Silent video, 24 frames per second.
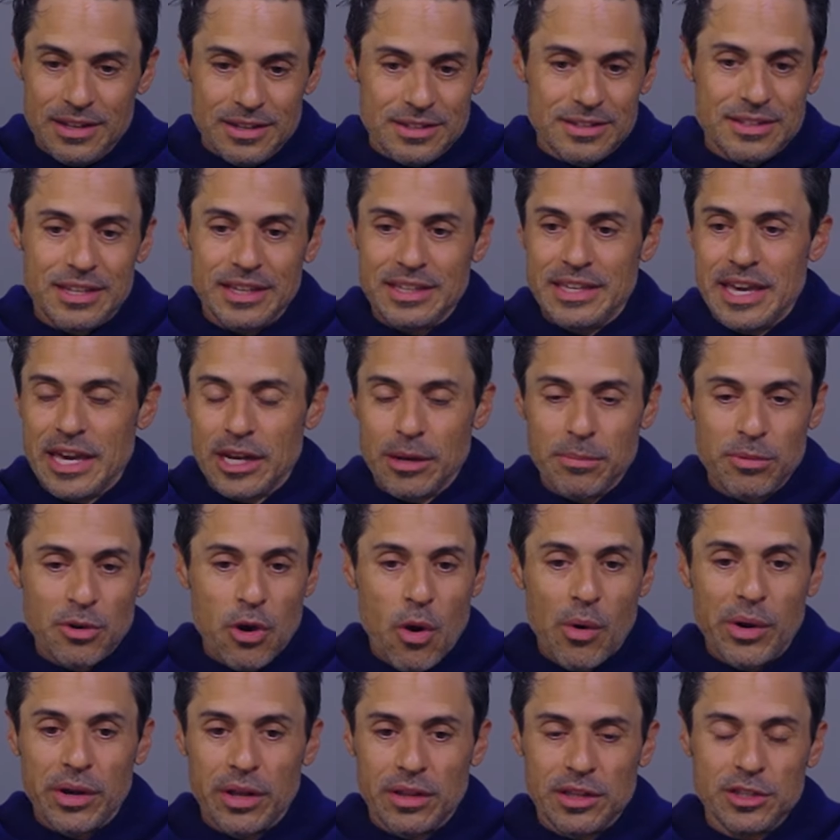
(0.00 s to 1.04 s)
get them
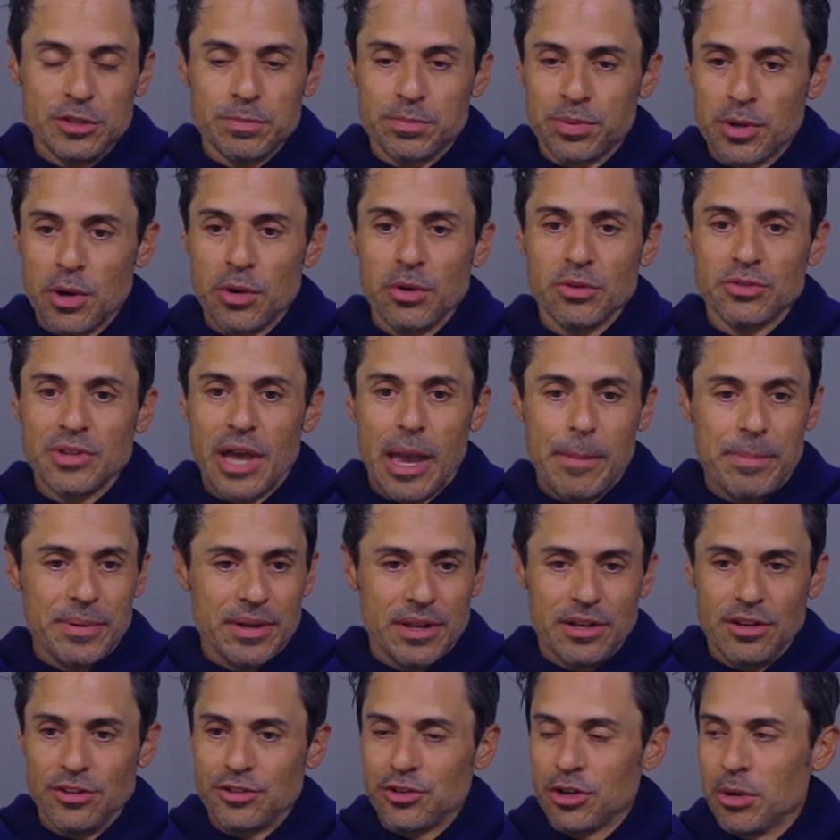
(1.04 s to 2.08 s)
going, at least prototype it
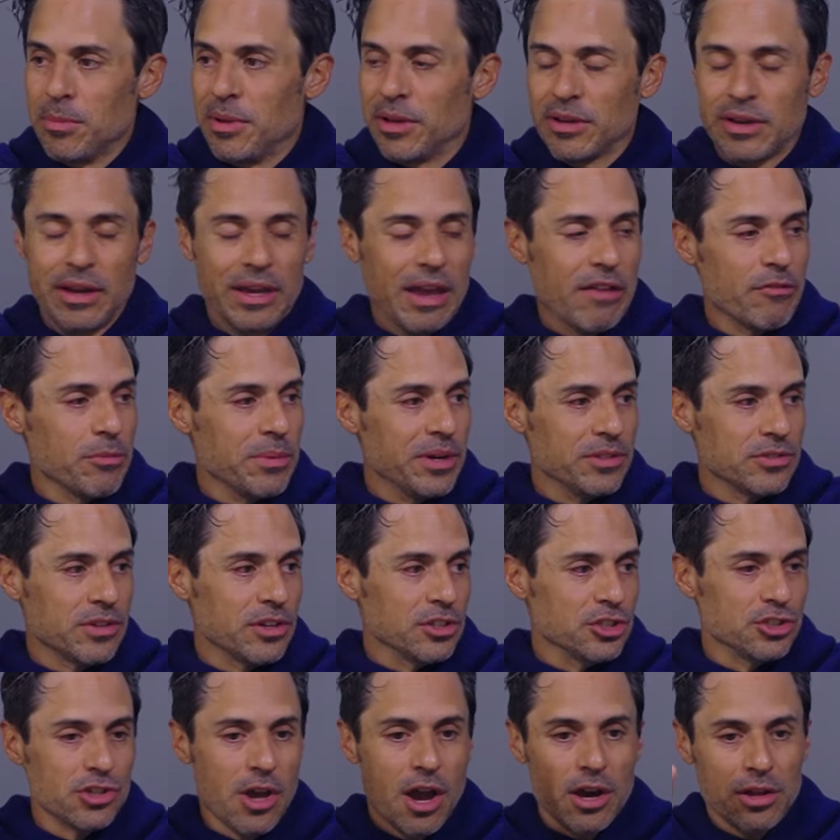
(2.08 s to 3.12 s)
at a tournament. Okay, everybody's on a
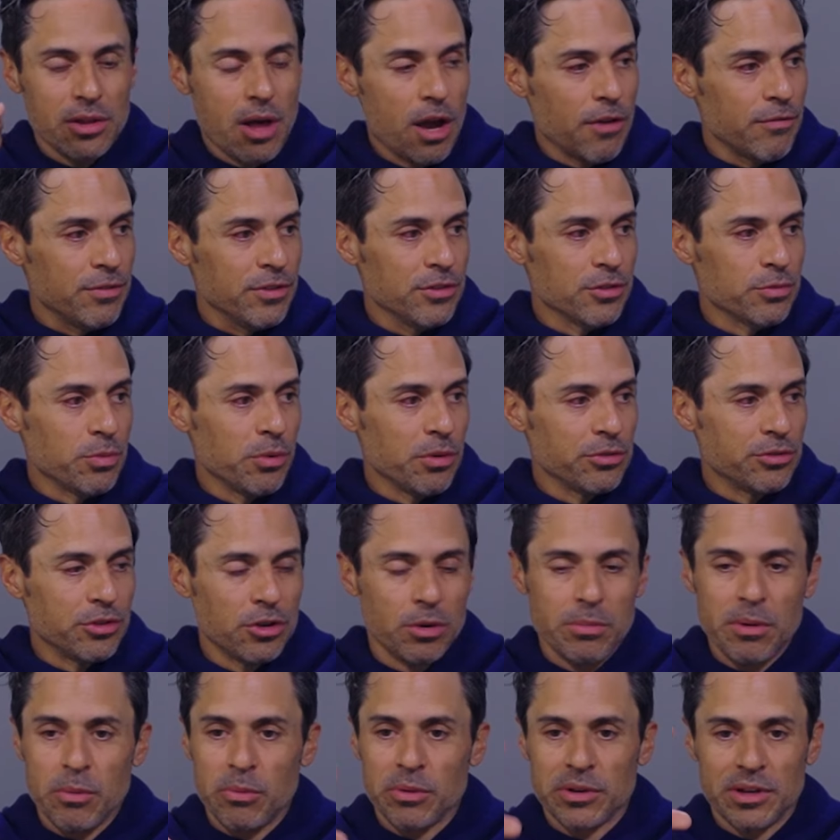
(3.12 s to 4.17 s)
shot clock for this one
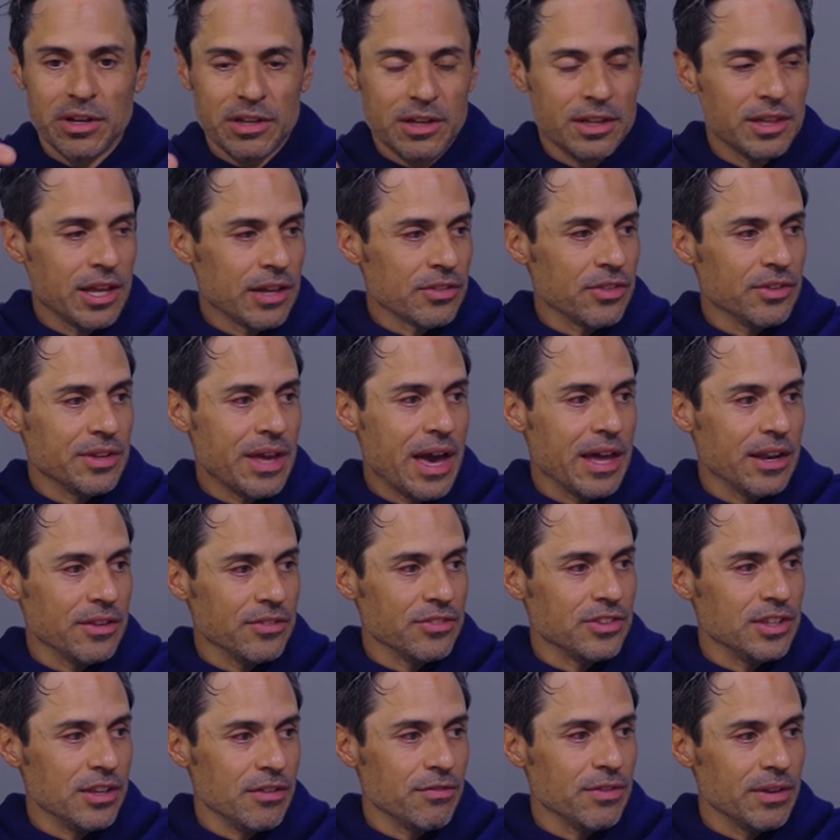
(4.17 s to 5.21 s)
tournament. We're going to collect the data and
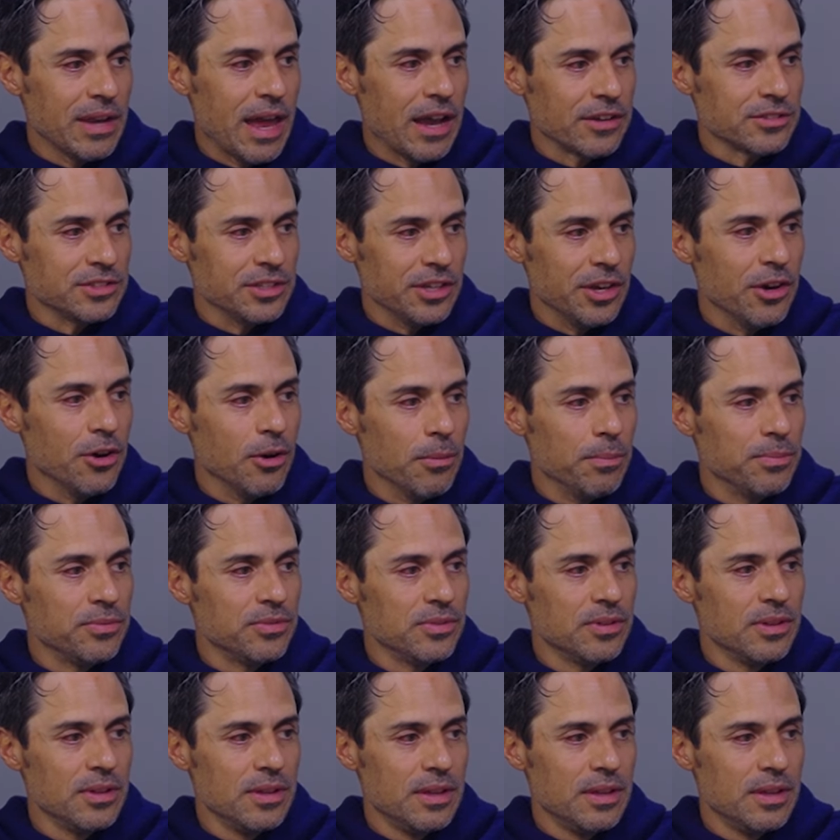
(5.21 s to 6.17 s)
see if it actually helps.